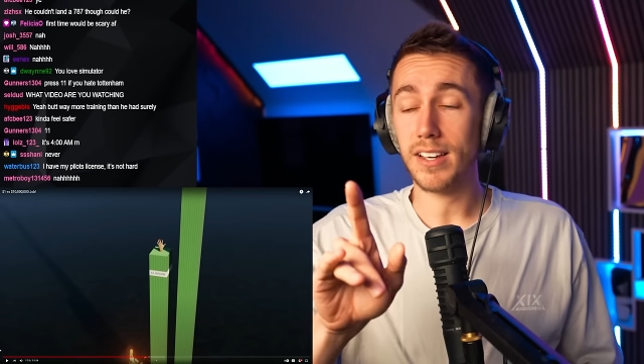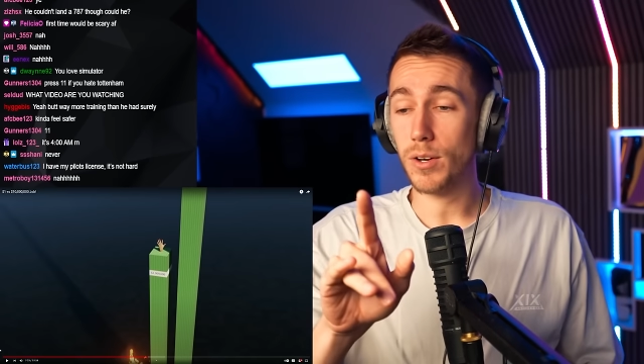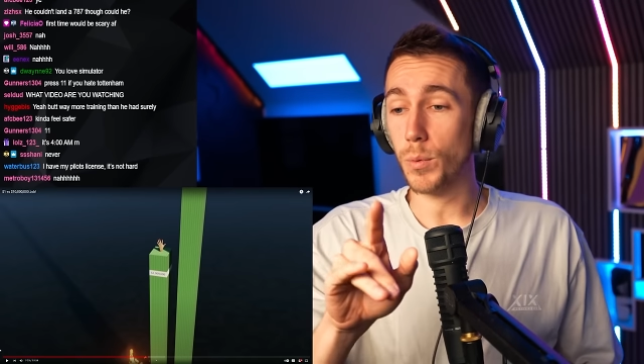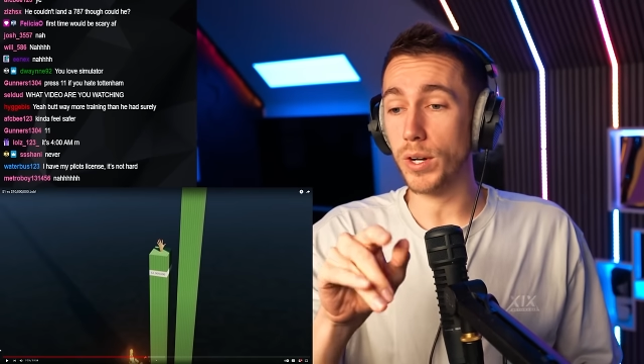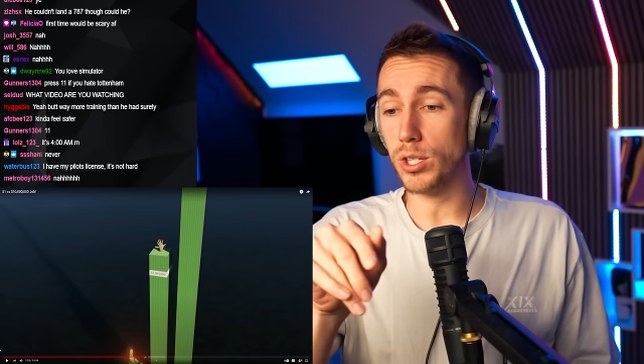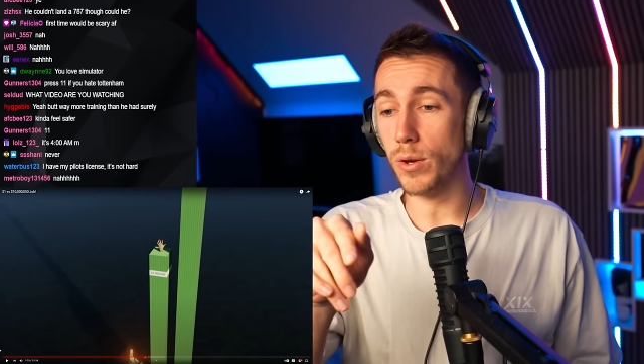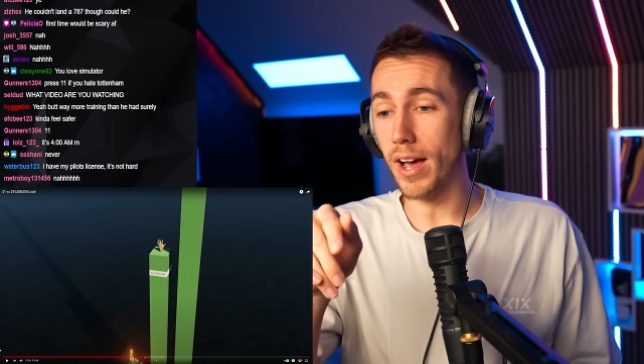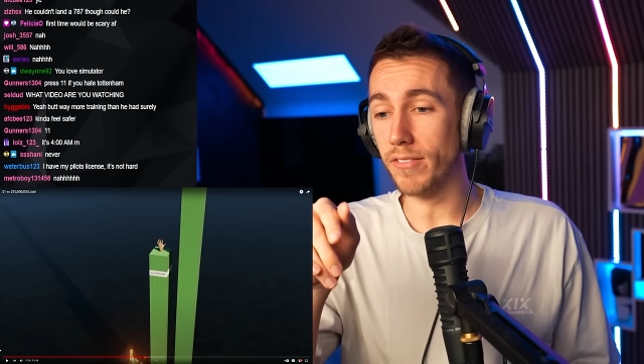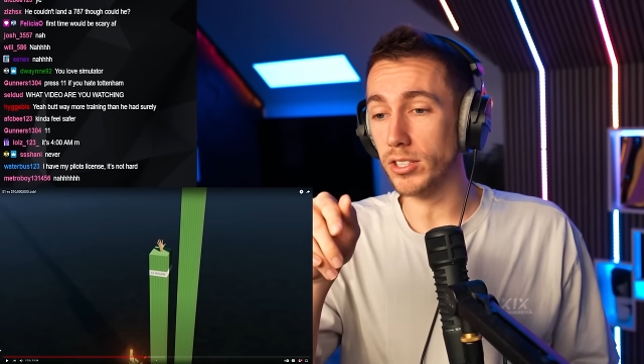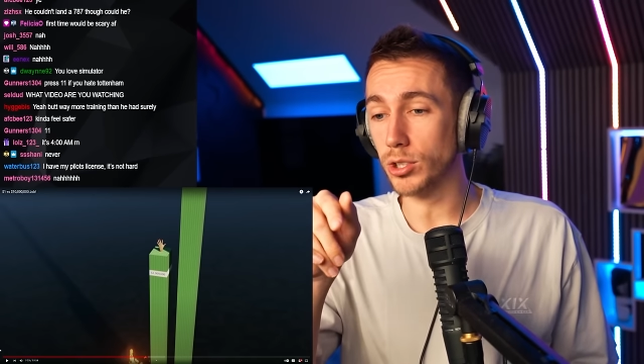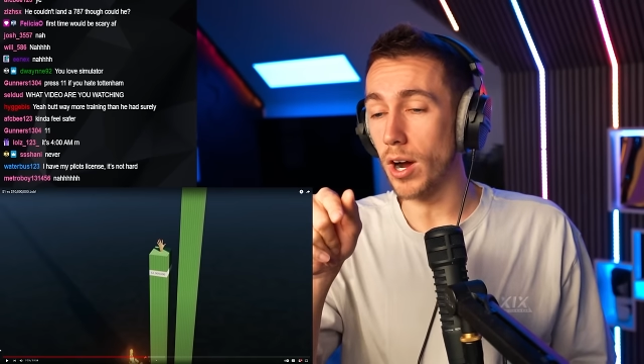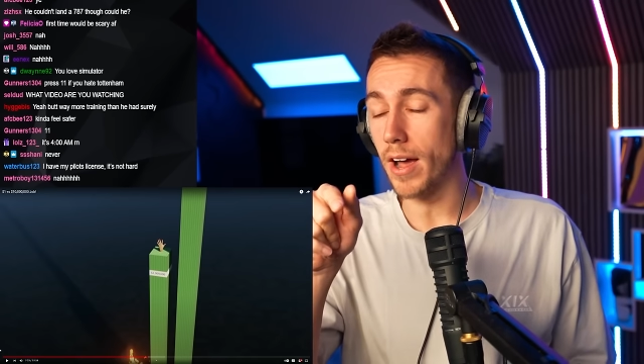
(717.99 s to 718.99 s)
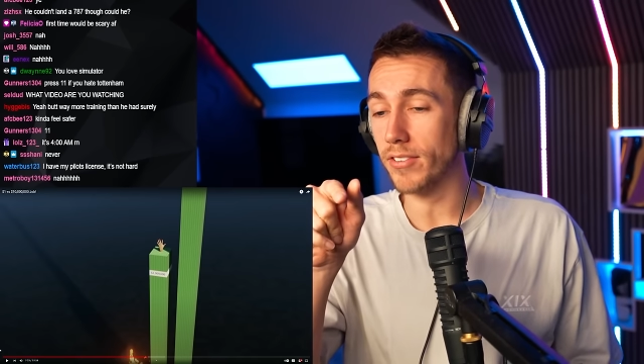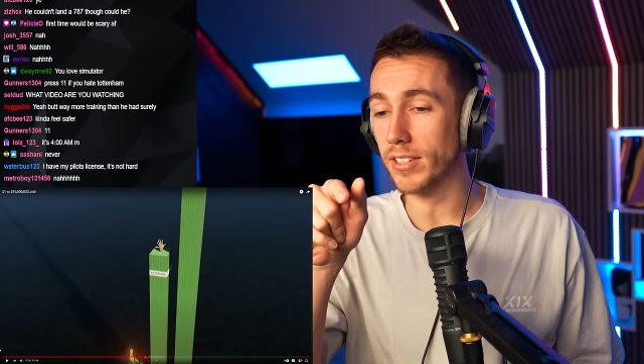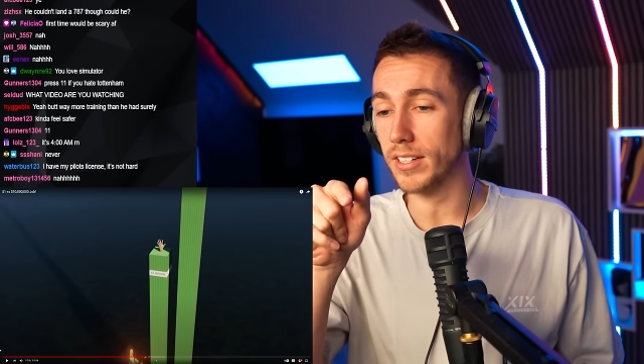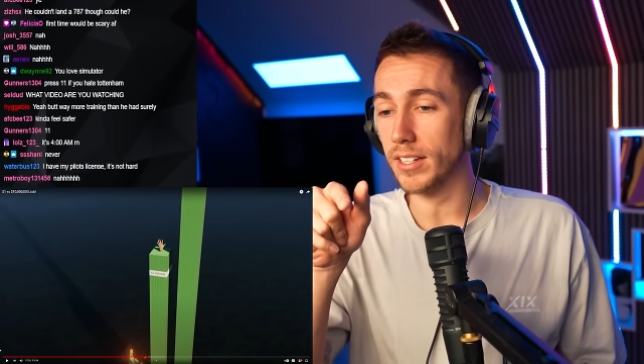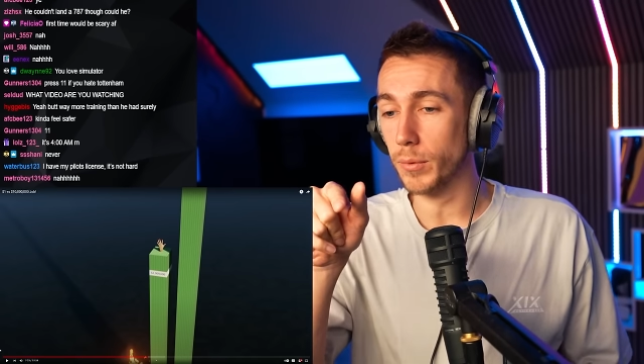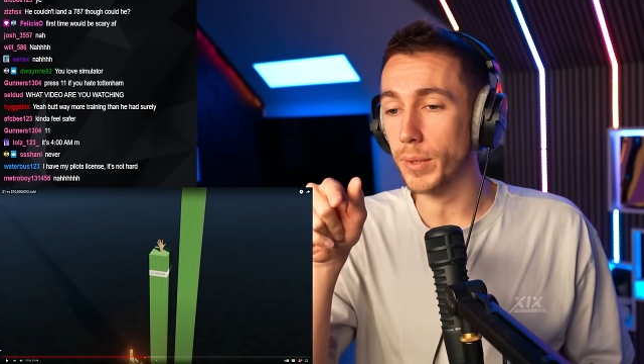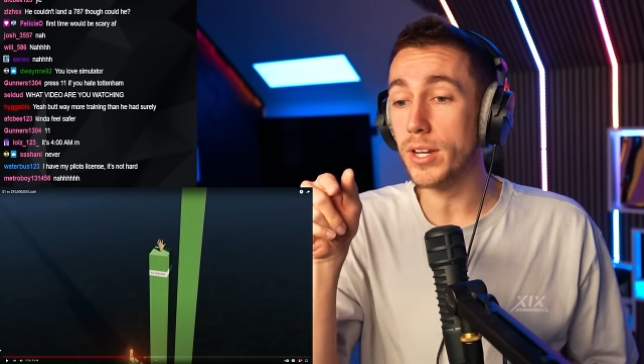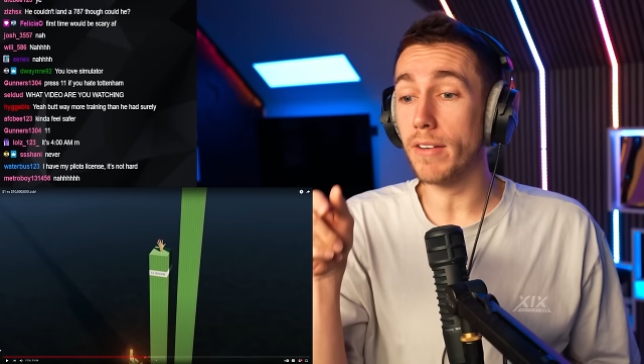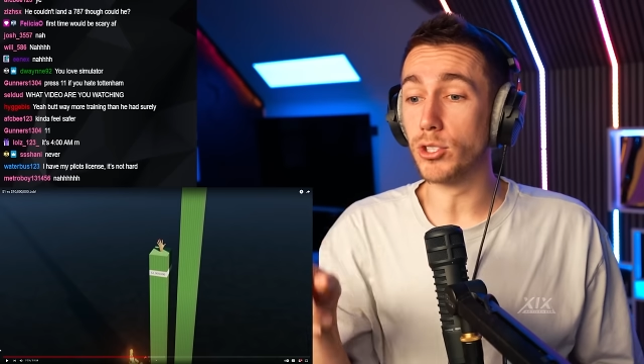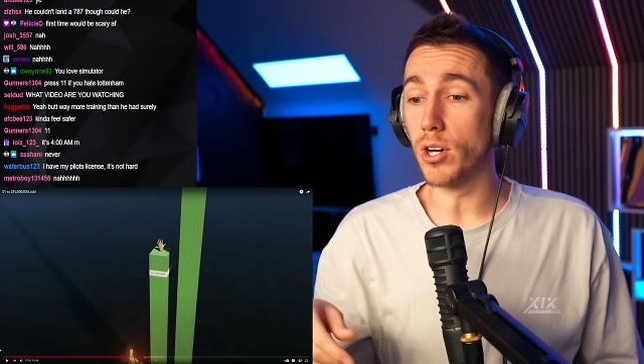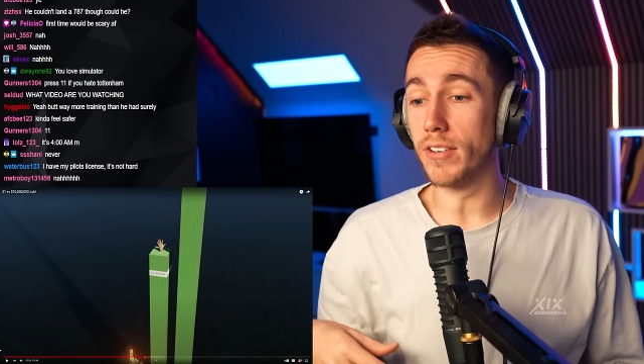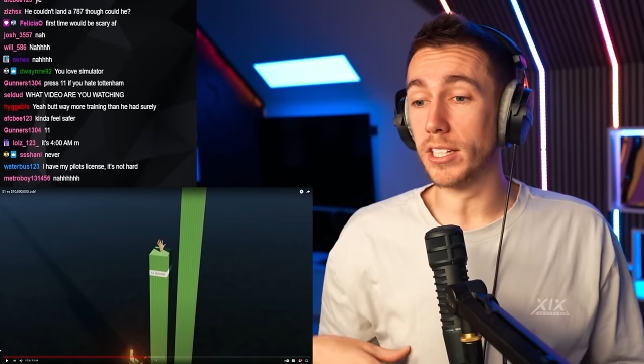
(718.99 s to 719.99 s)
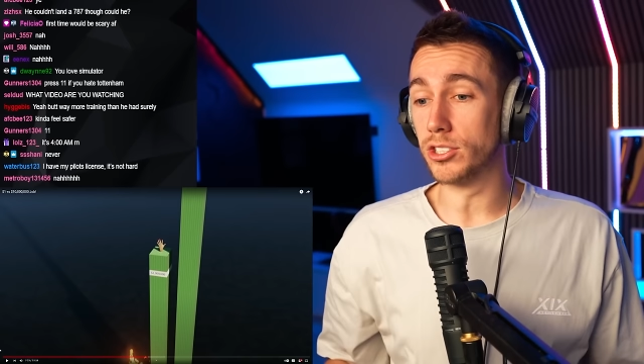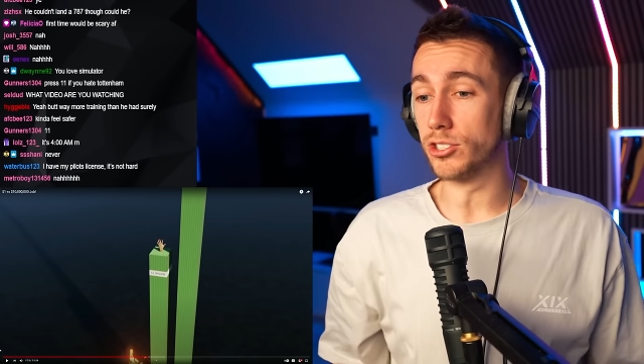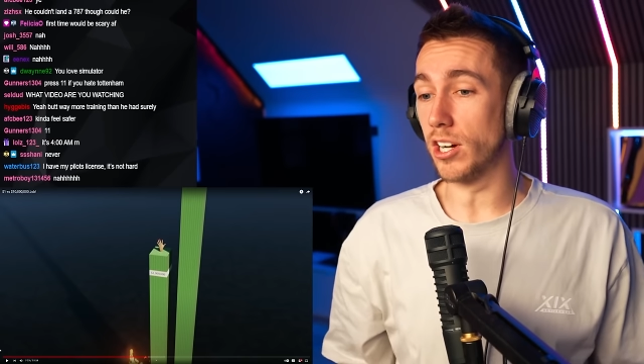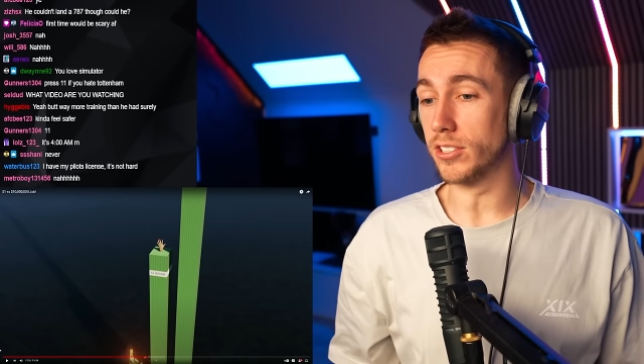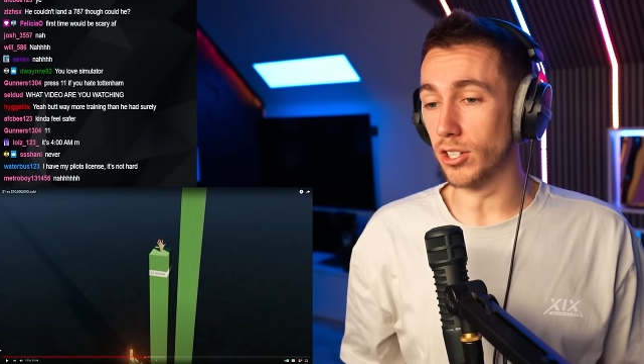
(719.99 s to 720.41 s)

when you have a driving instructor,